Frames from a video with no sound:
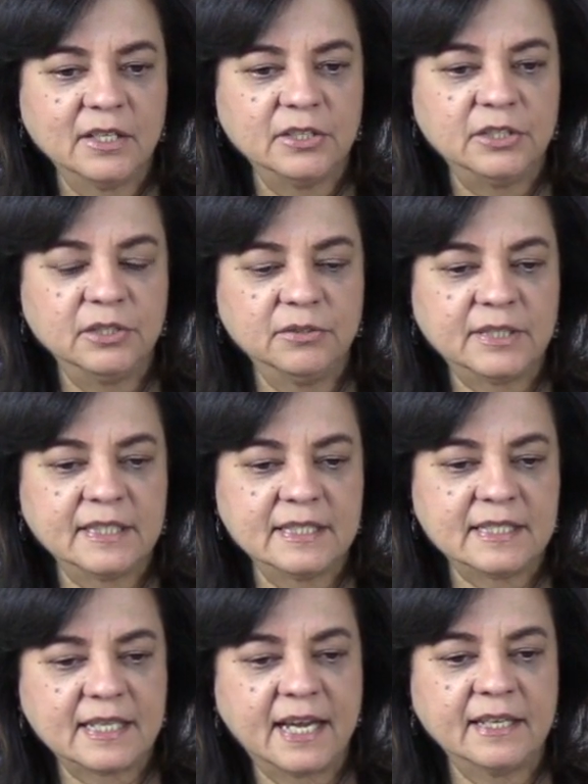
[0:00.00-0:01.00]
you can
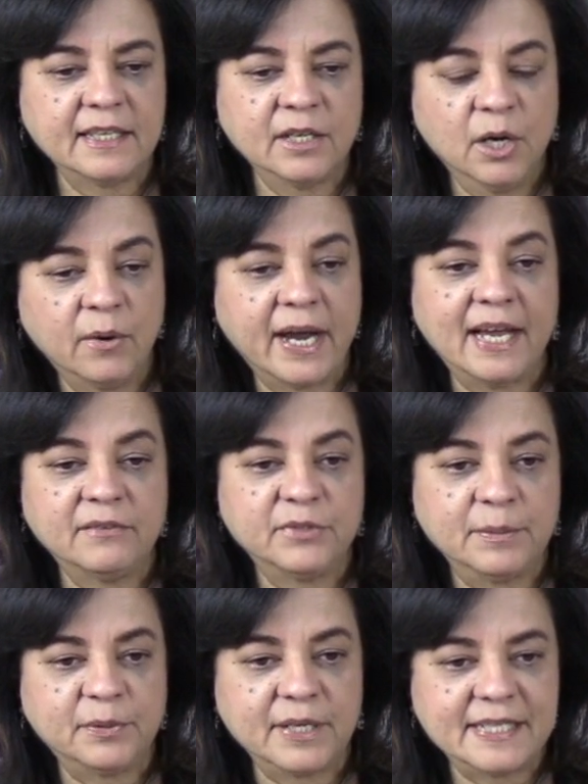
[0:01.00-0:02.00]
say that, oh, I have
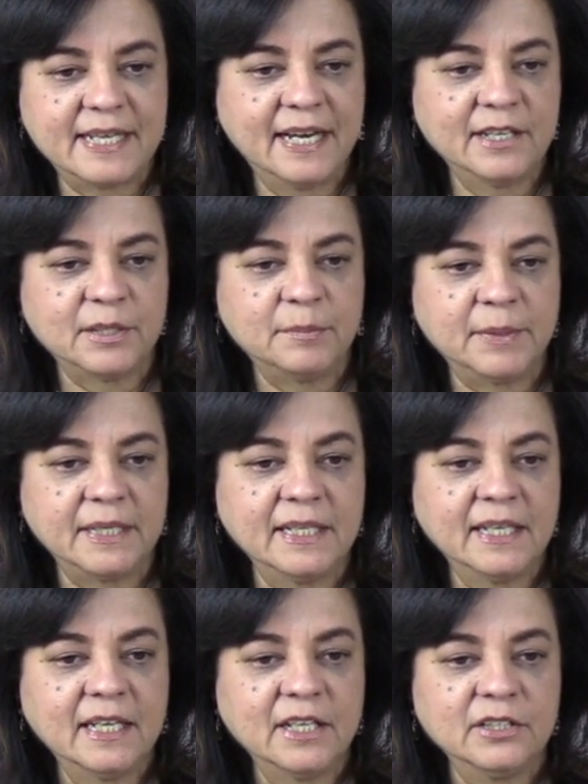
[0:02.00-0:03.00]
repressed anger, but
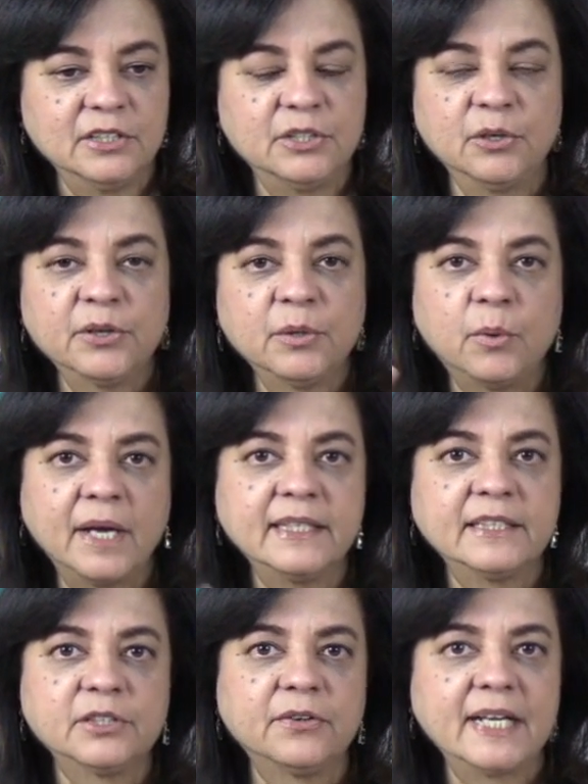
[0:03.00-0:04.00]
you're the one
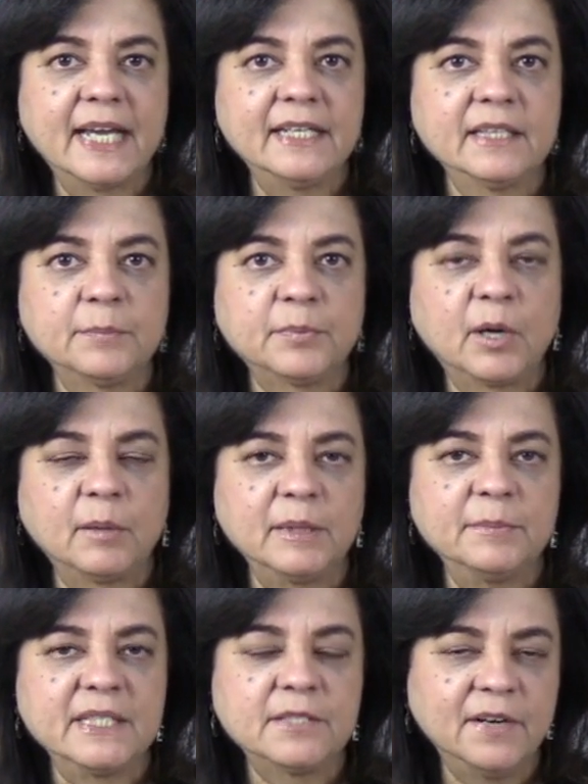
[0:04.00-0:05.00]
that created the
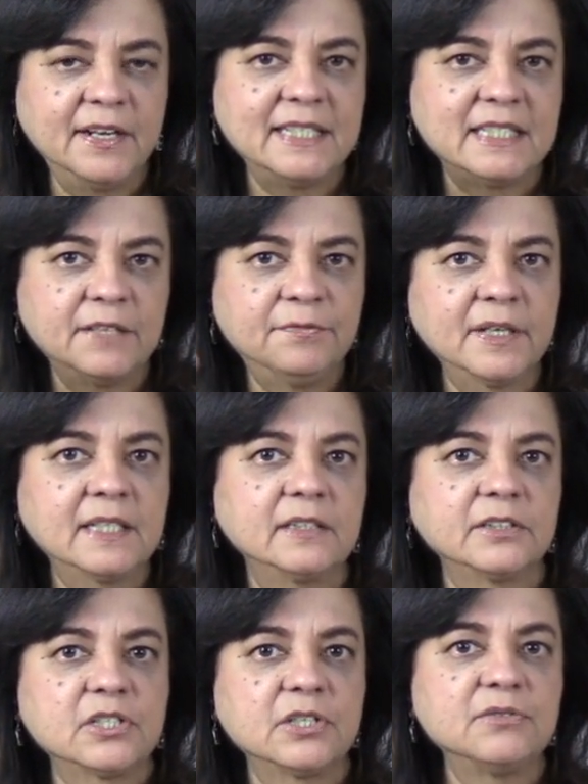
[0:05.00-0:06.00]
problem. It's very
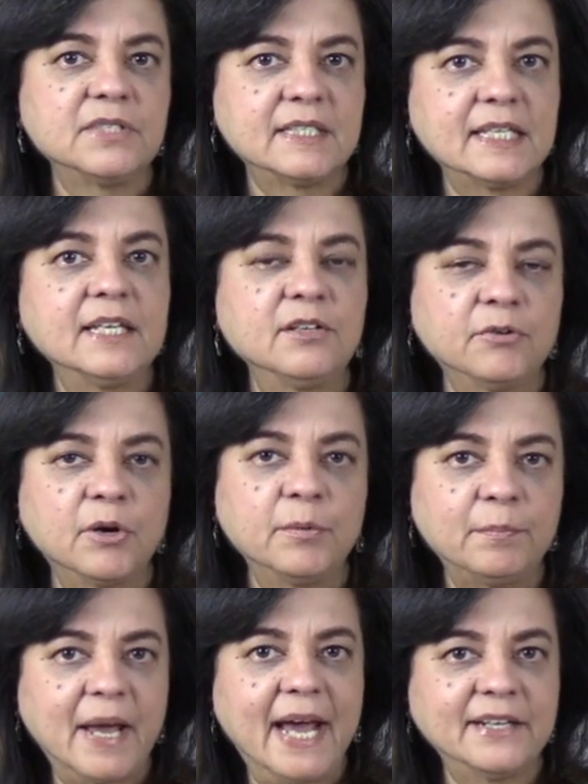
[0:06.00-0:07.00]
difficult to see your
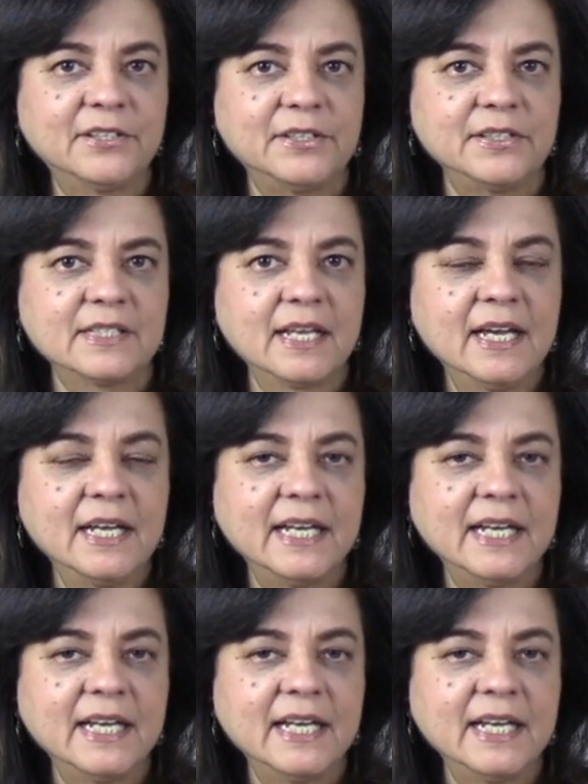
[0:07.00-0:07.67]
own patterns.